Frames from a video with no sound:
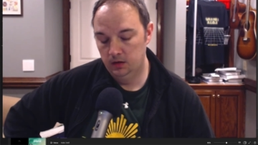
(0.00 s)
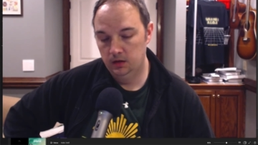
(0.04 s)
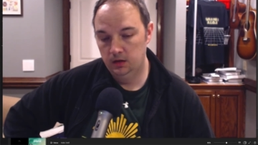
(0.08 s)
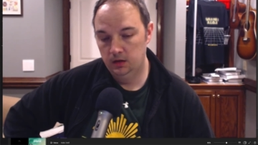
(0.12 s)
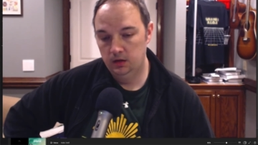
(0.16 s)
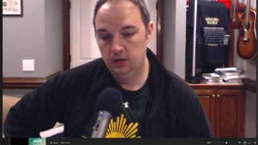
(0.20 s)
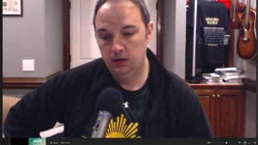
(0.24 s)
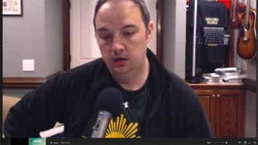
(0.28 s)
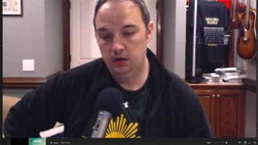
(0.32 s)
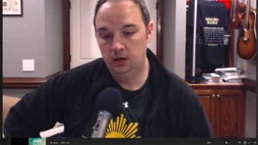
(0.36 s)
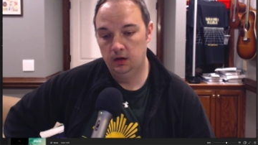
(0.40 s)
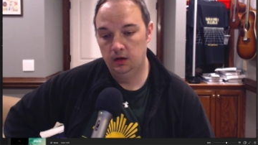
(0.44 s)

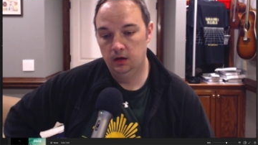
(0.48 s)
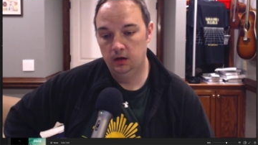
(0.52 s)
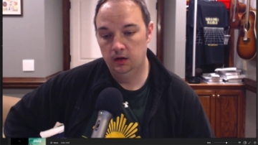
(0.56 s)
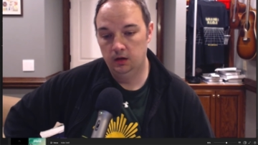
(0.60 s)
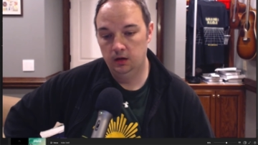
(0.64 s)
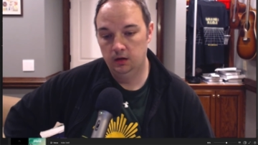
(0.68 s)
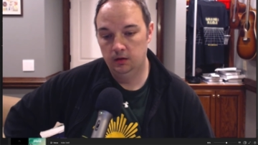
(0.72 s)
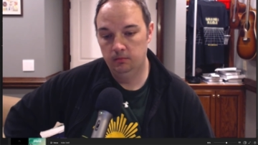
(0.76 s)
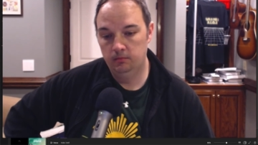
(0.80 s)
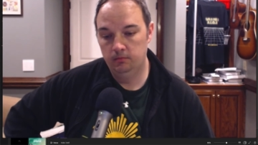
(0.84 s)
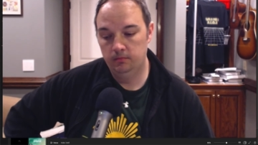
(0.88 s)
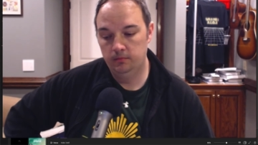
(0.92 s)

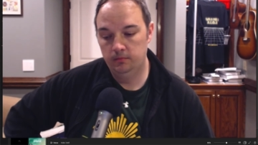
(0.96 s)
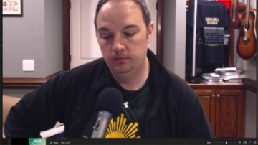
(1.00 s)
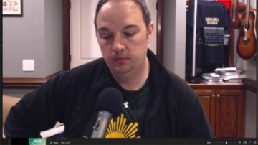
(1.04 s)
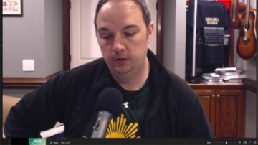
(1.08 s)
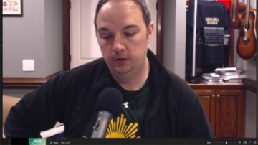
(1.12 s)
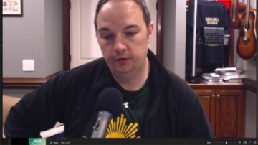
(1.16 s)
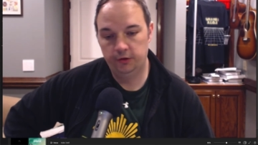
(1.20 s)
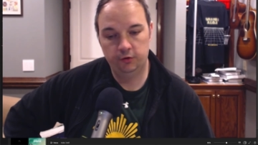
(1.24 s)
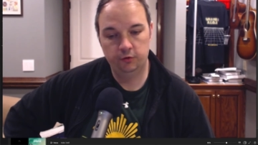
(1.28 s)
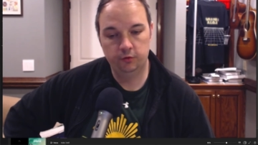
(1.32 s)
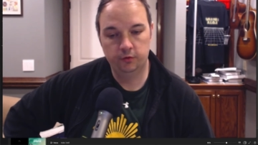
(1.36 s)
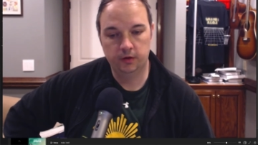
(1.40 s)
On the
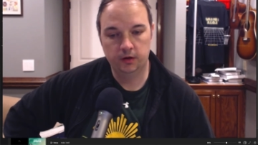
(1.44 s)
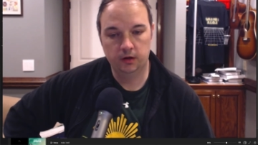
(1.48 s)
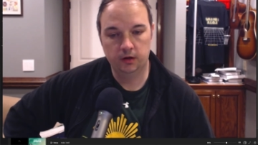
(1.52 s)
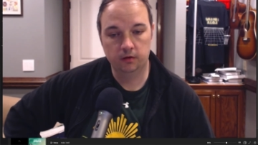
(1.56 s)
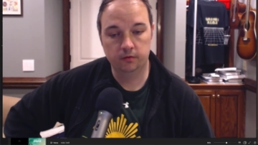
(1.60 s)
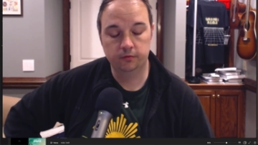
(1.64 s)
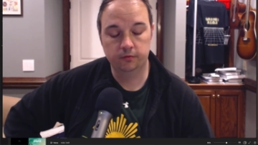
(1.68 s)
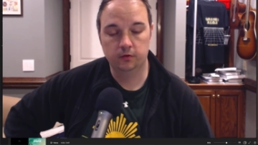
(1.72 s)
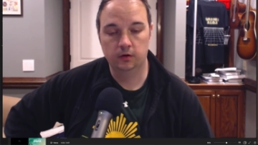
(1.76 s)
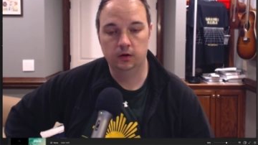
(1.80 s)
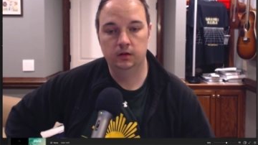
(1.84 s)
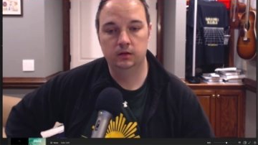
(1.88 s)
new gear
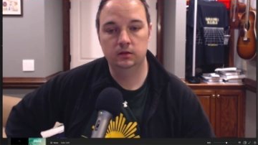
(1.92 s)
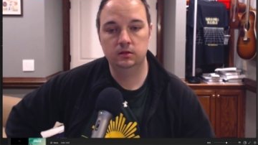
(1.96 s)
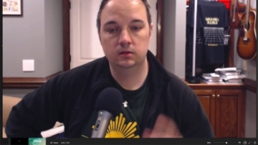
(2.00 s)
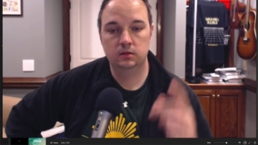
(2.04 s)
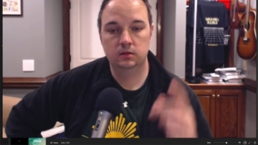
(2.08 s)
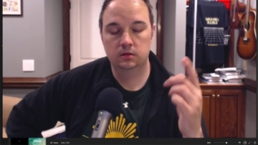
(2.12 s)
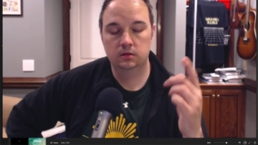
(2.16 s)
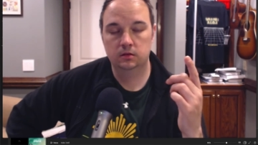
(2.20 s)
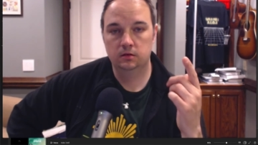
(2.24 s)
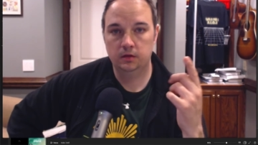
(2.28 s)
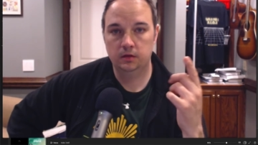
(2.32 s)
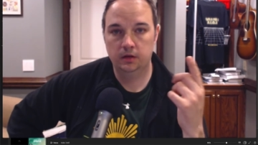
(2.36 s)
front,
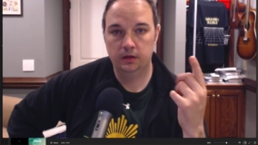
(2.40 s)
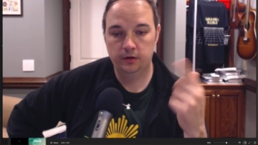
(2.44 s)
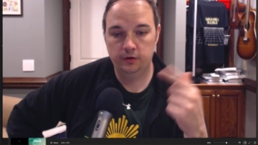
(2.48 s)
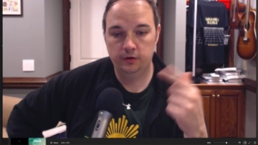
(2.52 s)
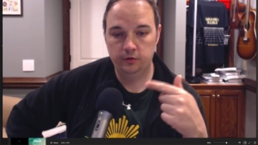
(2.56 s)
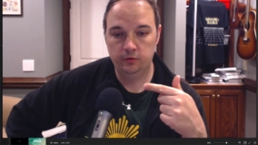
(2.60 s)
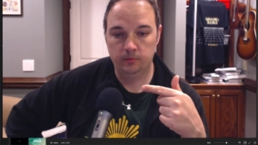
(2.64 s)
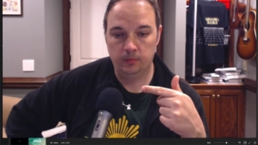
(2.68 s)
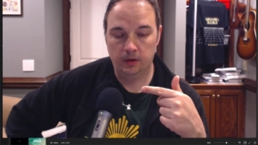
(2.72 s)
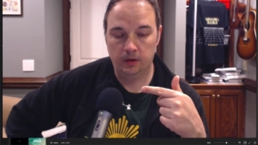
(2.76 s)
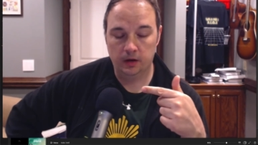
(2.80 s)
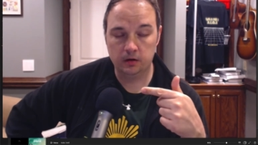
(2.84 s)
got a new
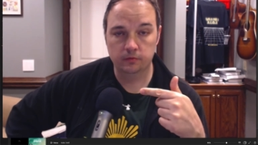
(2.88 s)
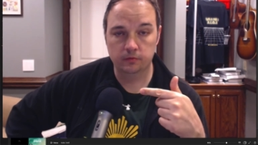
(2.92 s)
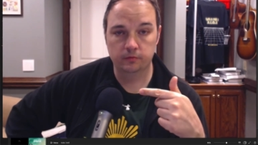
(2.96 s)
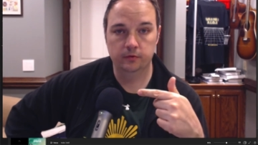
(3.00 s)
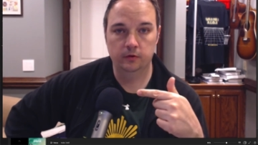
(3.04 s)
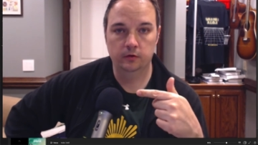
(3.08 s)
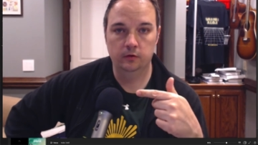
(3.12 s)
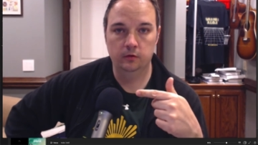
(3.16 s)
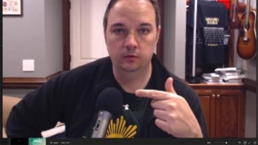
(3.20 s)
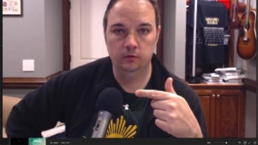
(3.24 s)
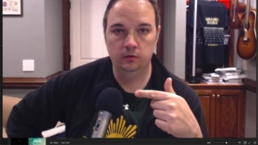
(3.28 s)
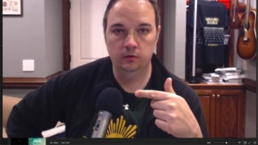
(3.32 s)

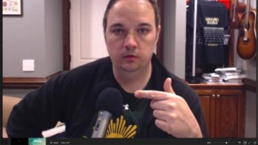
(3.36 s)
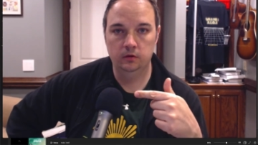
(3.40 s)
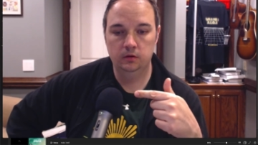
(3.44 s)
microphone.